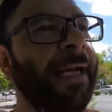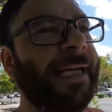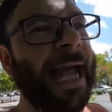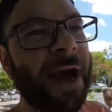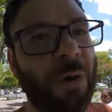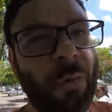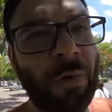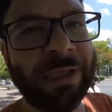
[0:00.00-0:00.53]

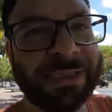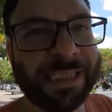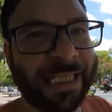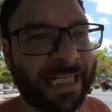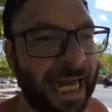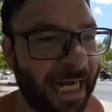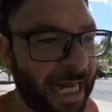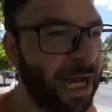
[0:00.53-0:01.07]
Now, once I
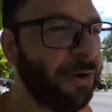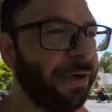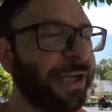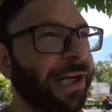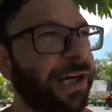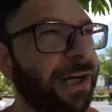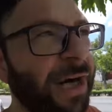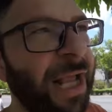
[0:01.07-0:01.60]
got out
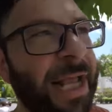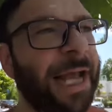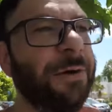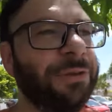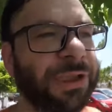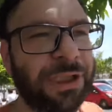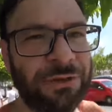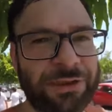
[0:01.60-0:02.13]
here, it
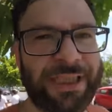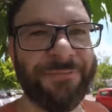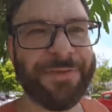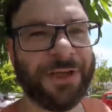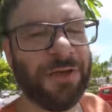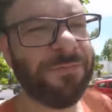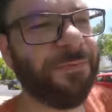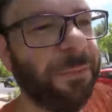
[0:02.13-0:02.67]
was a little
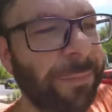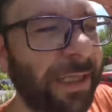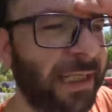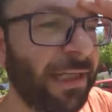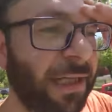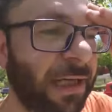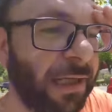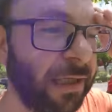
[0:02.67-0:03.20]
difficult for me
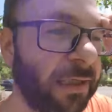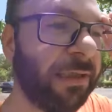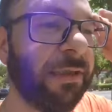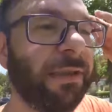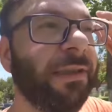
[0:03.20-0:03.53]
to,